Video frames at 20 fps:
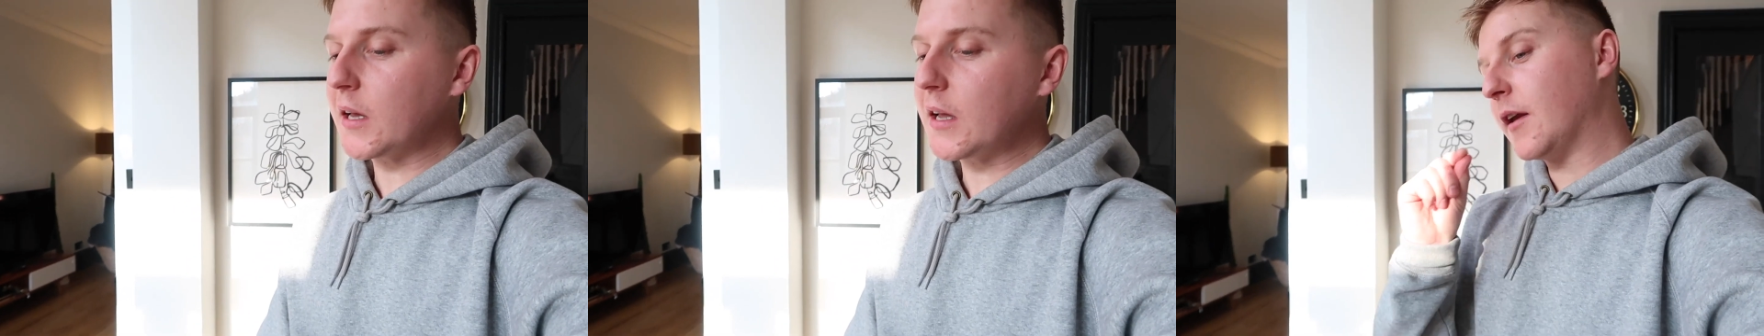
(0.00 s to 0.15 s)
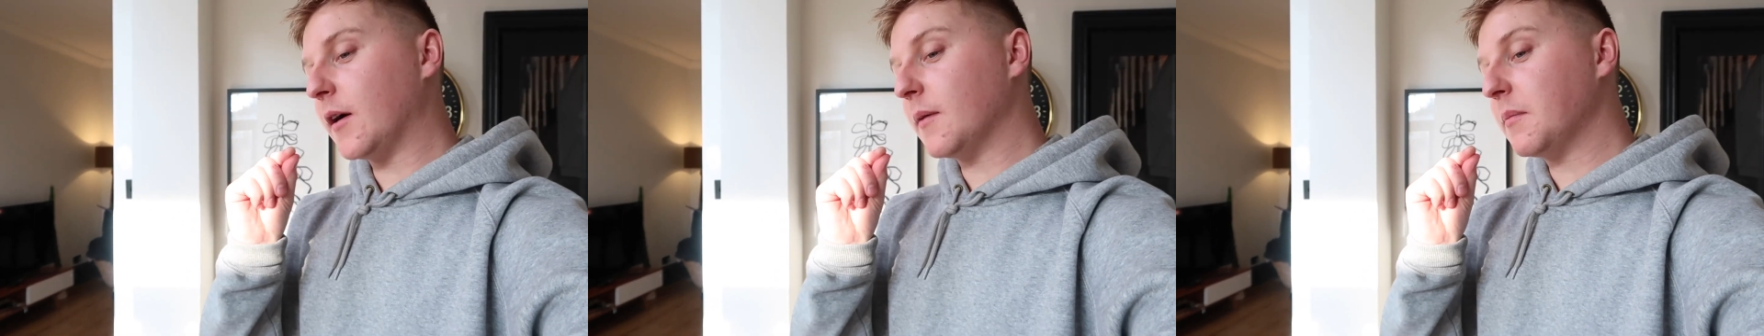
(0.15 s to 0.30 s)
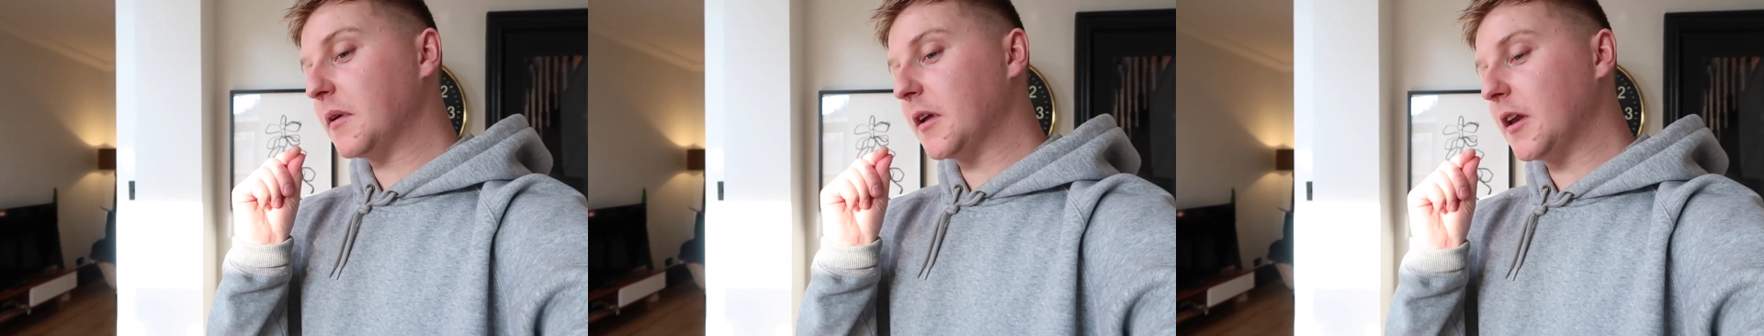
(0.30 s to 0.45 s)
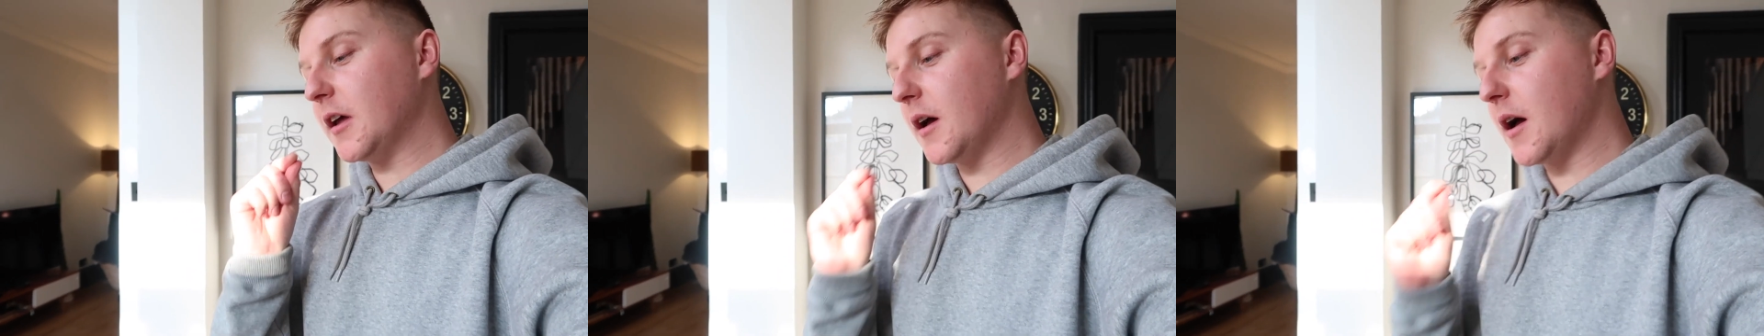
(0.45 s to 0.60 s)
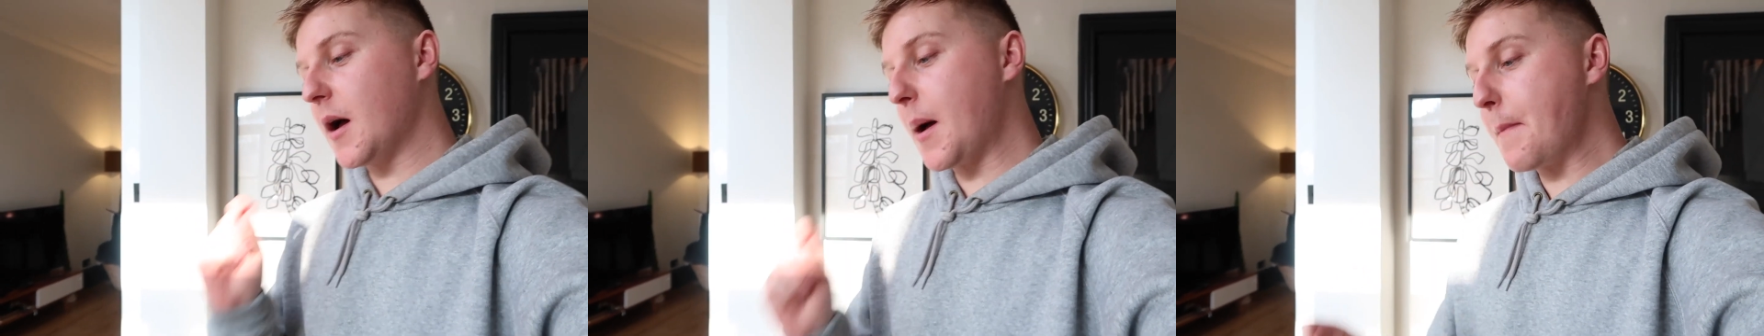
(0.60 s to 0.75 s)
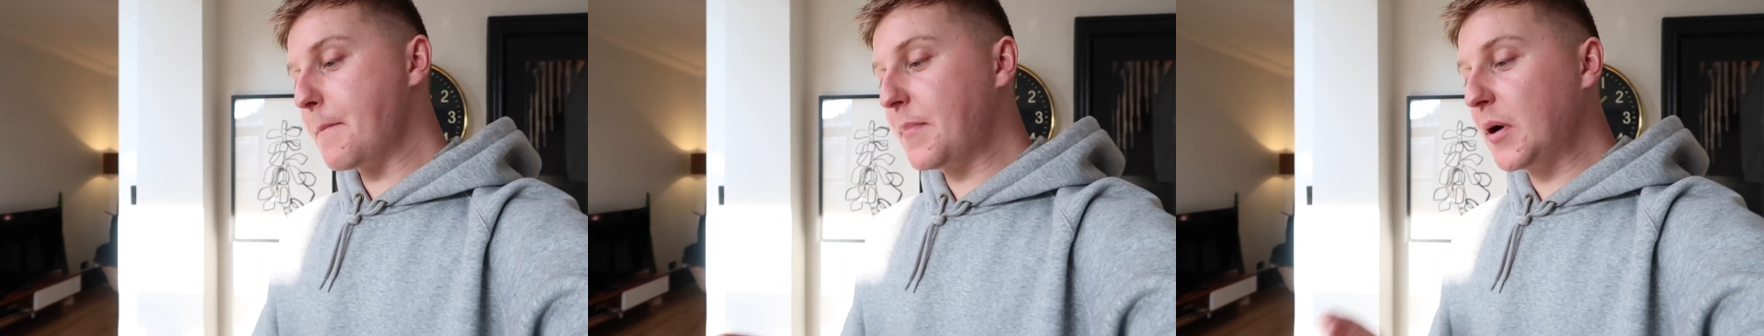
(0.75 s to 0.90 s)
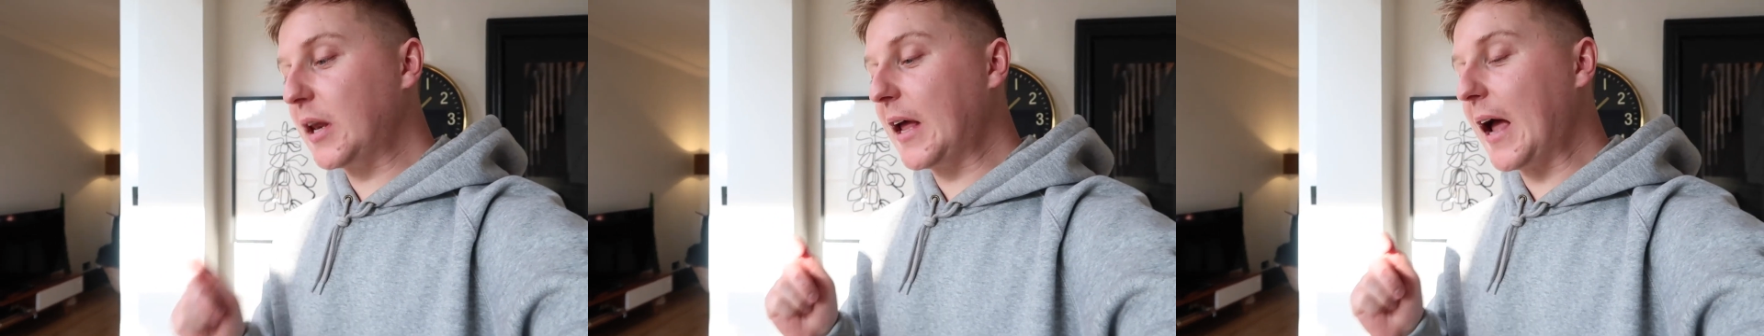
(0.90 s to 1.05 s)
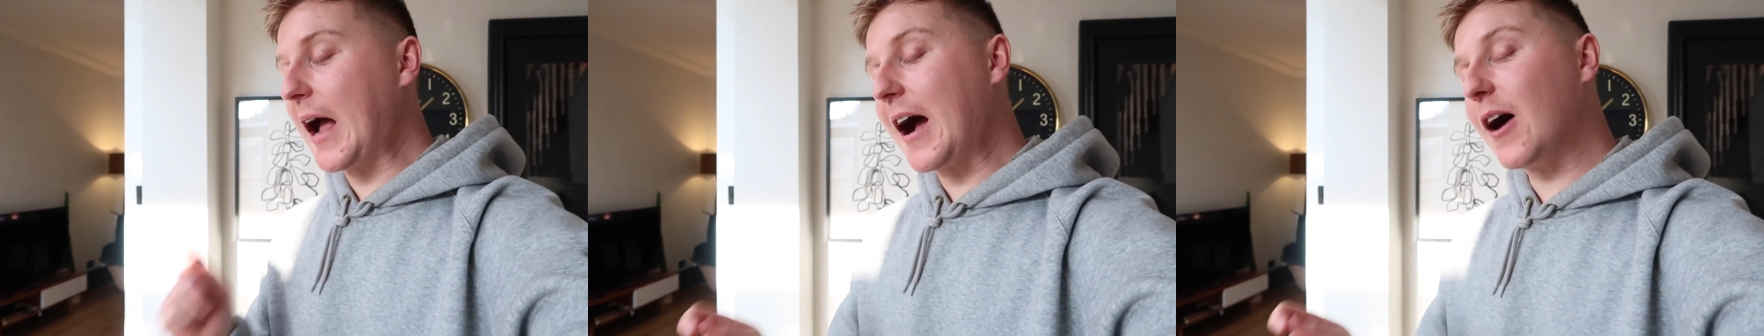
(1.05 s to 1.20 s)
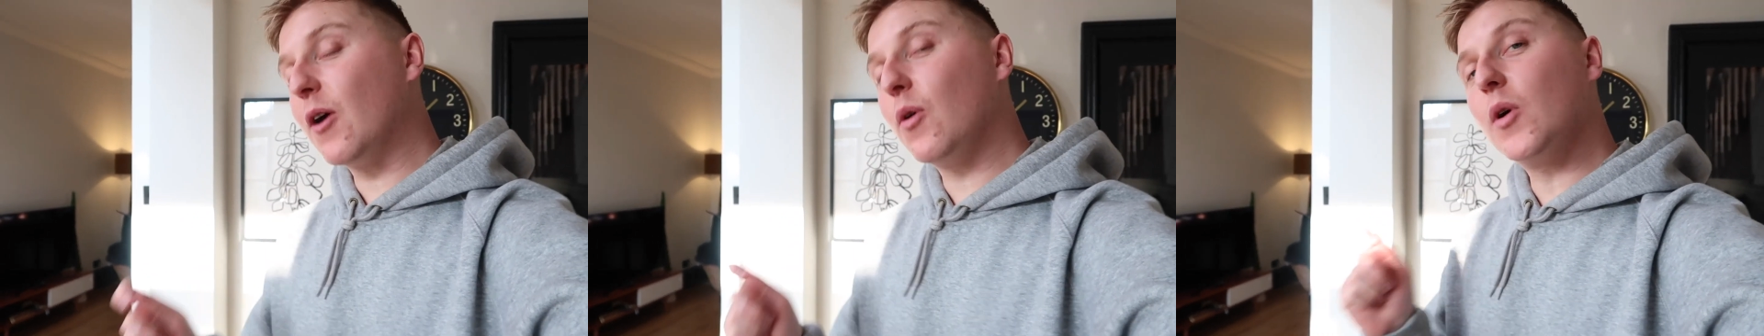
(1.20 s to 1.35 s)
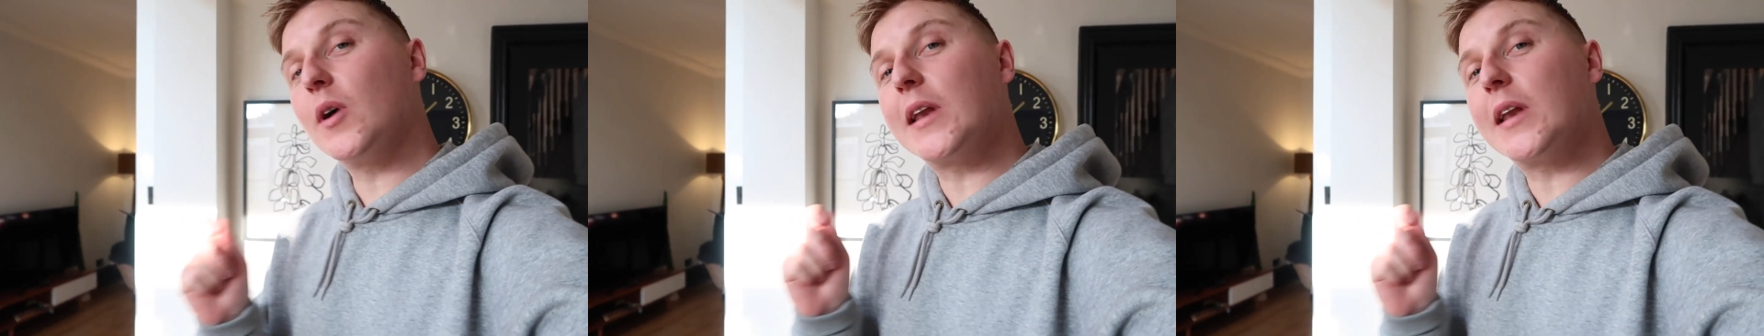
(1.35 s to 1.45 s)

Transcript: and I'm gonna put it out